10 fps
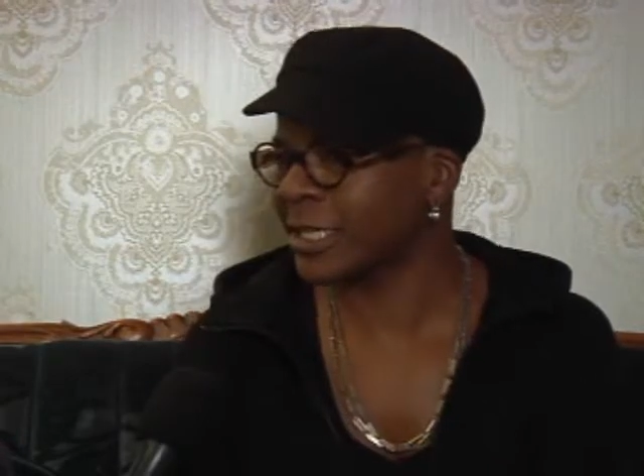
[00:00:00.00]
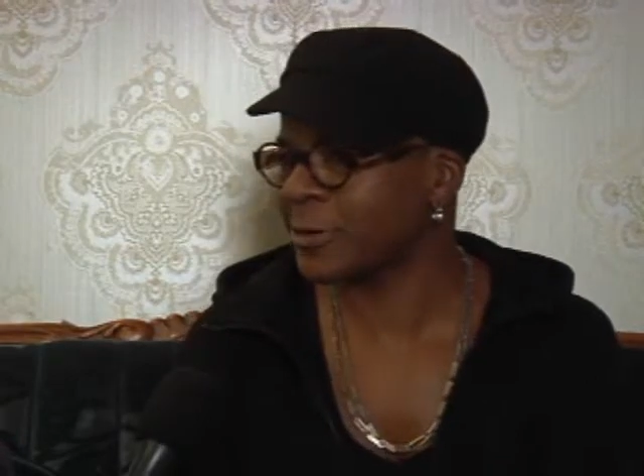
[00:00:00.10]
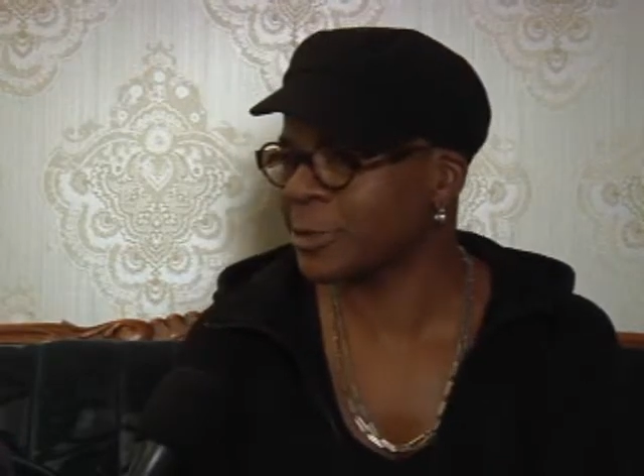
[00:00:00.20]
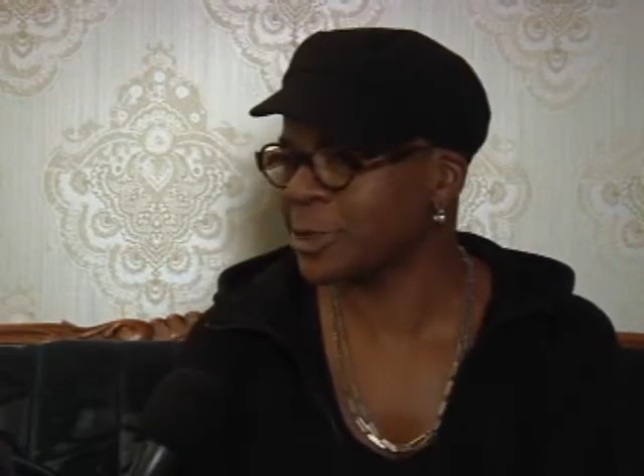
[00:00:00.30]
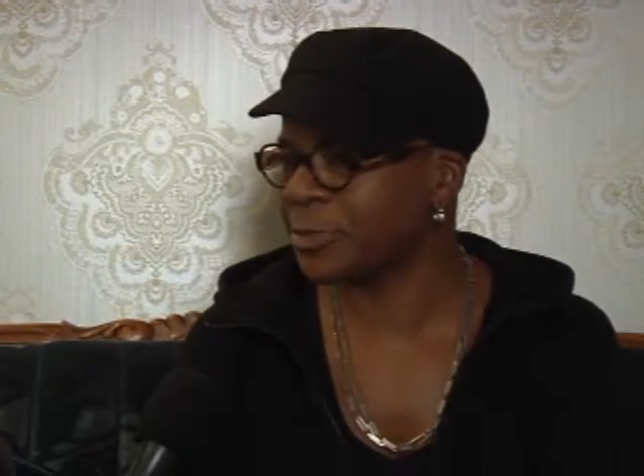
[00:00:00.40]

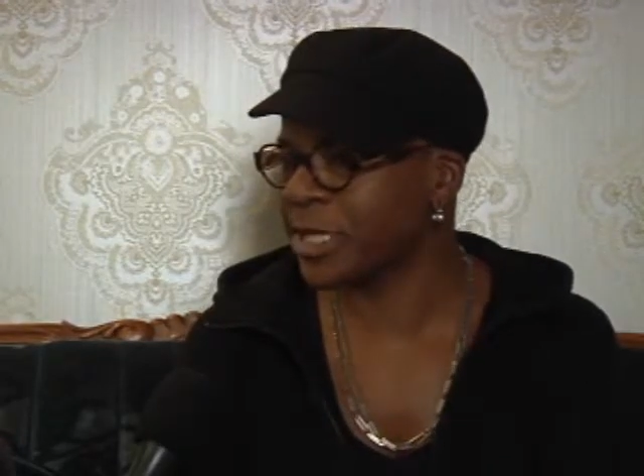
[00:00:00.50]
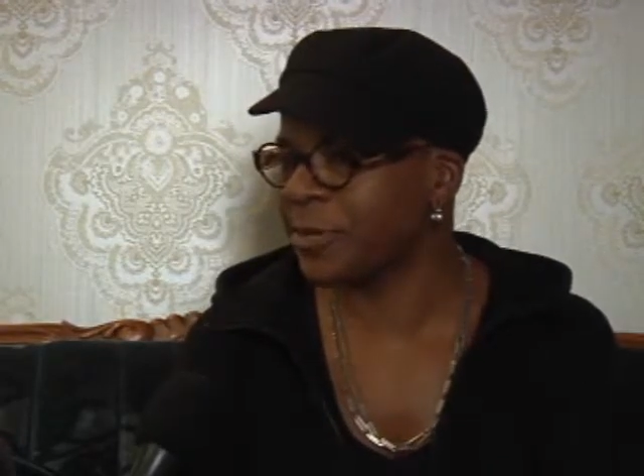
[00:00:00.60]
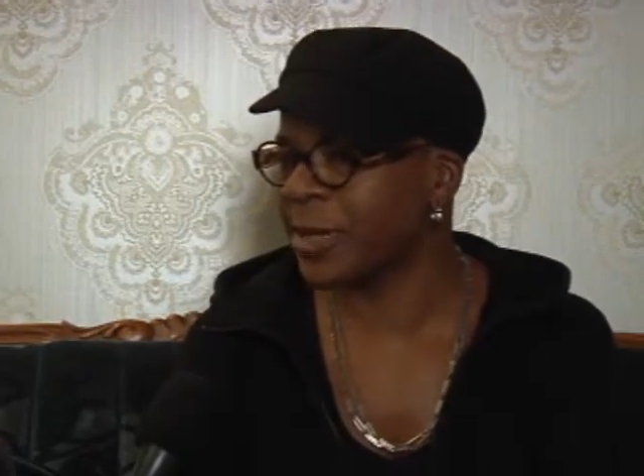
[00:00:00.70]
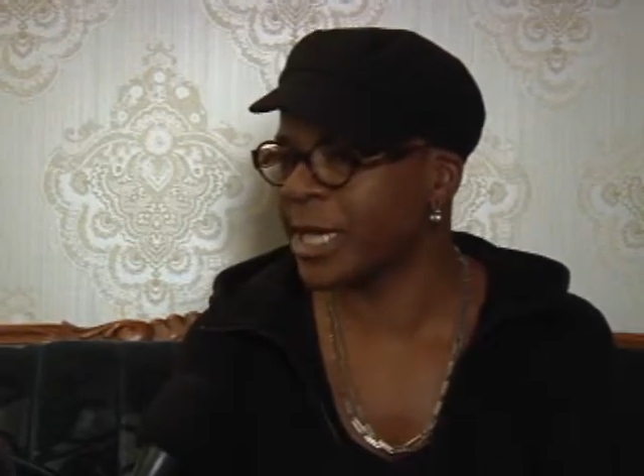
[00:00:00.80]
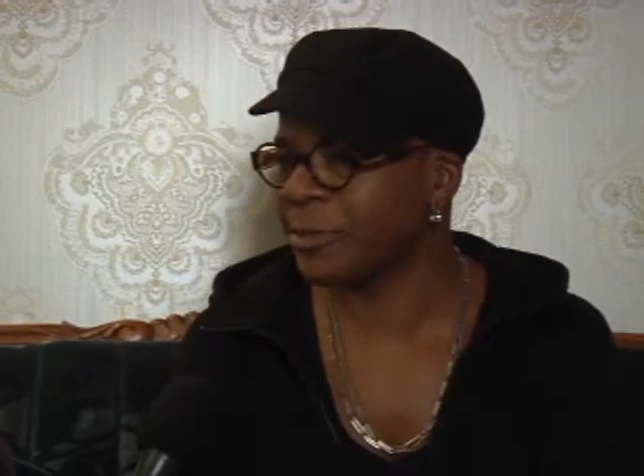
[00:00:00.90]
uh, which was
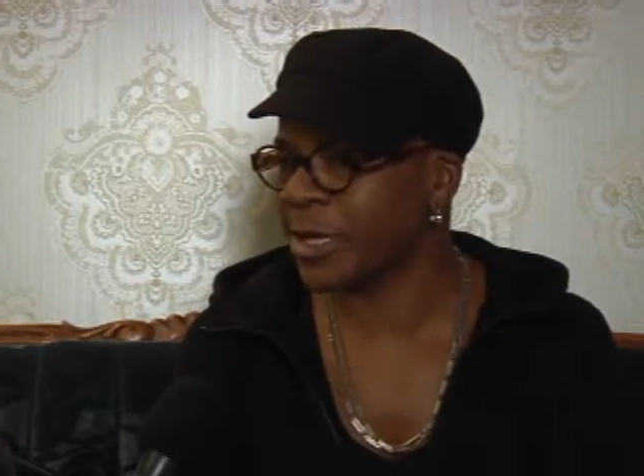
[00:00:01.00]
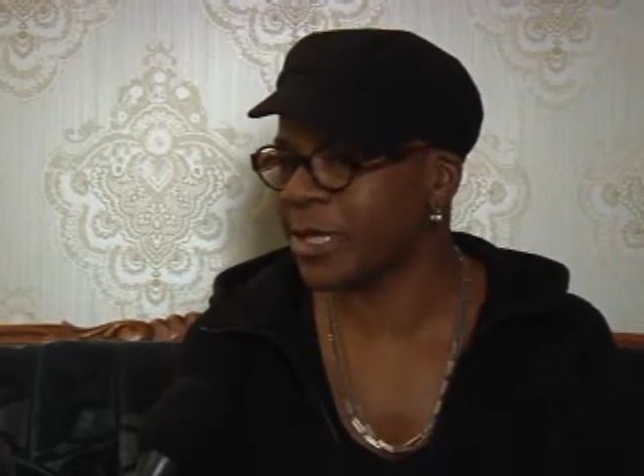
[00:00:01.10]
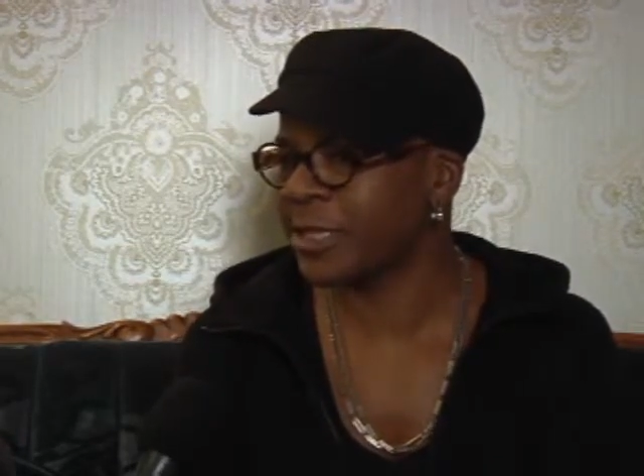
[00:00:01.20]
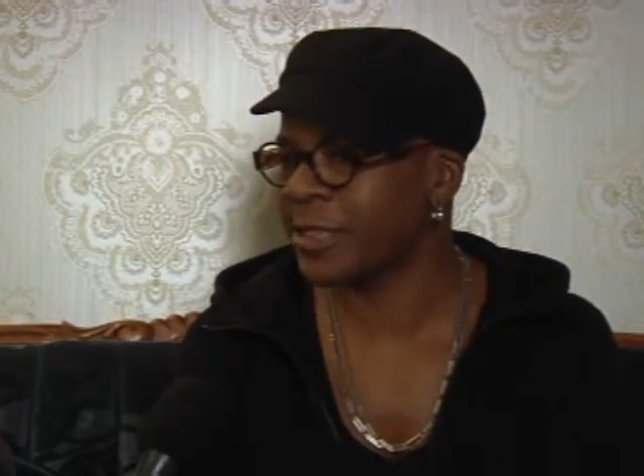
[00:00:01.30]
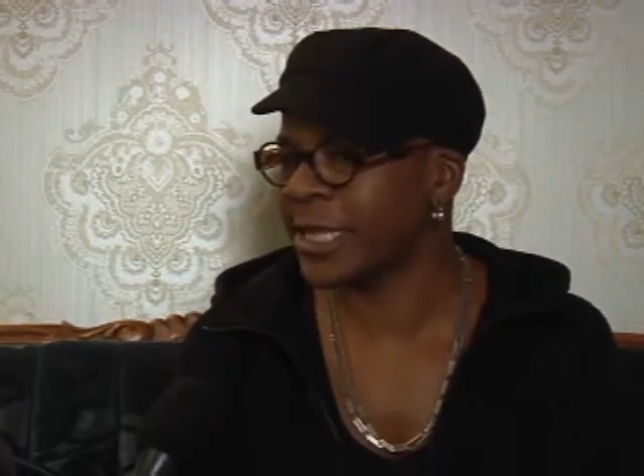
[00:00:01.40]
pretty
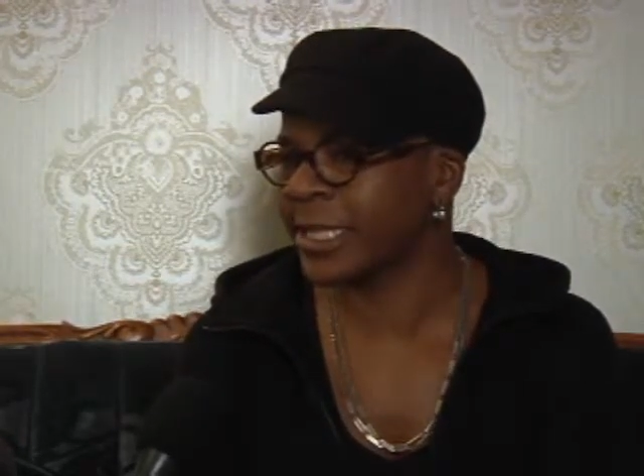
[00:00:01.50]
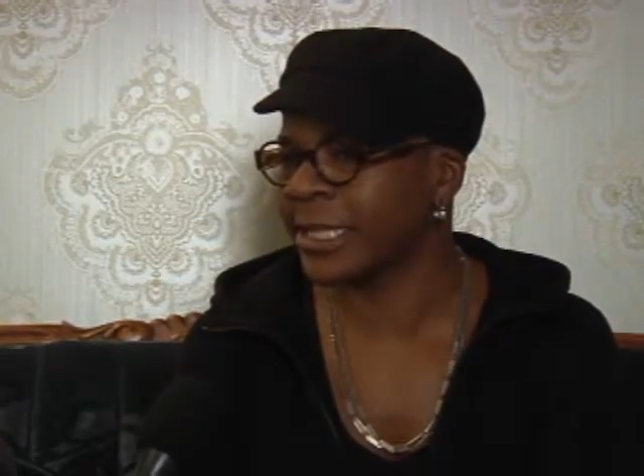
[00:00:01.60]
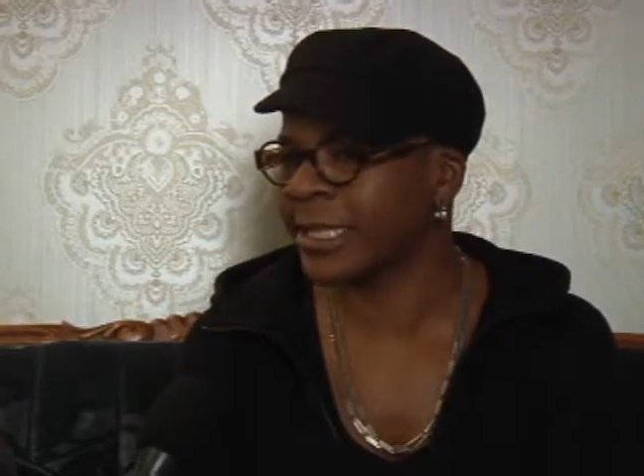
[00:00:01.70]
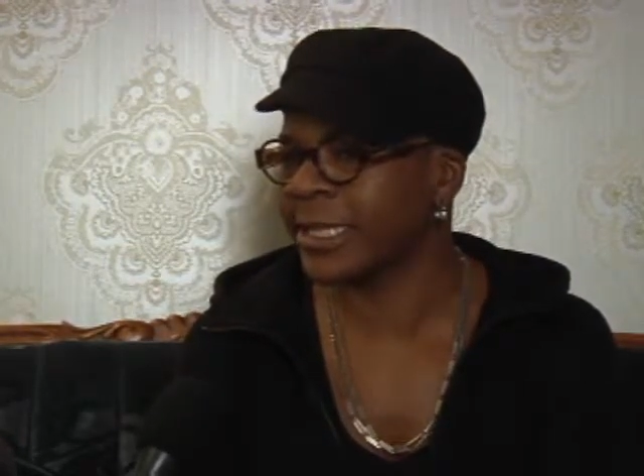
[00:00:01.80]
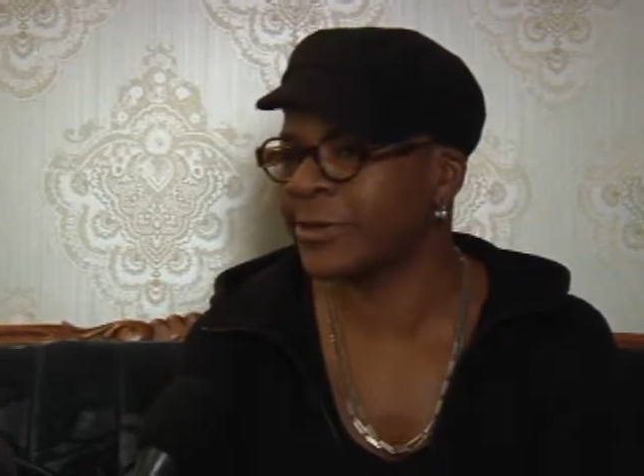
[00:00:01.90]
mind-boggling. That
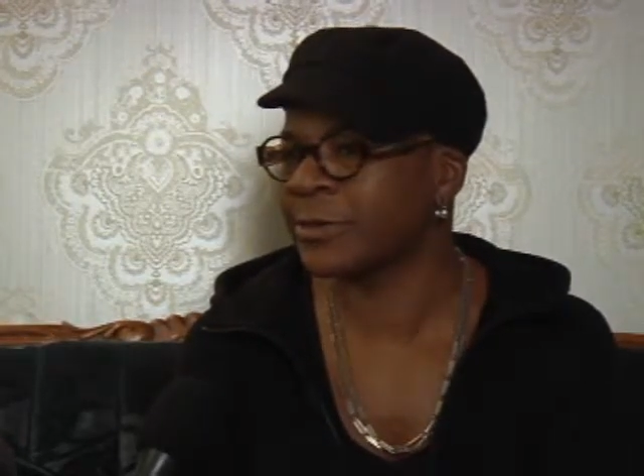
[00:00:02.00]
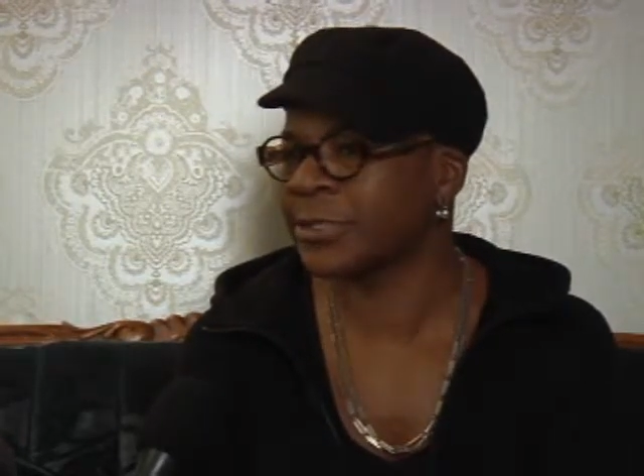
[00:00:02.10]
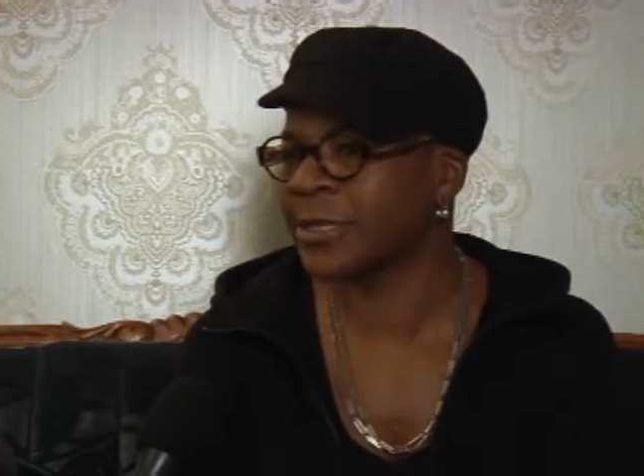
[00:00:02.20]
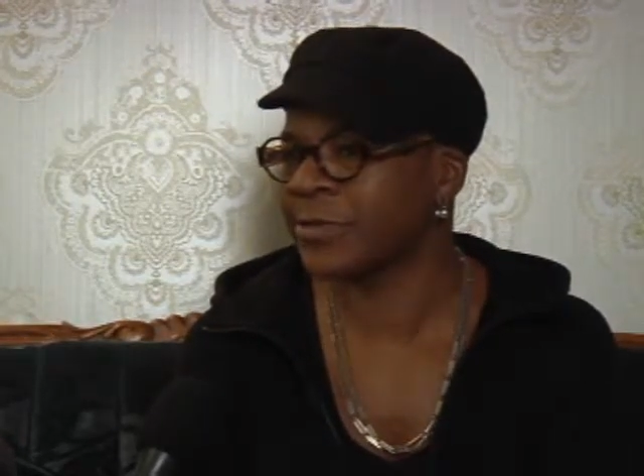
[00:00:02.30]
that that was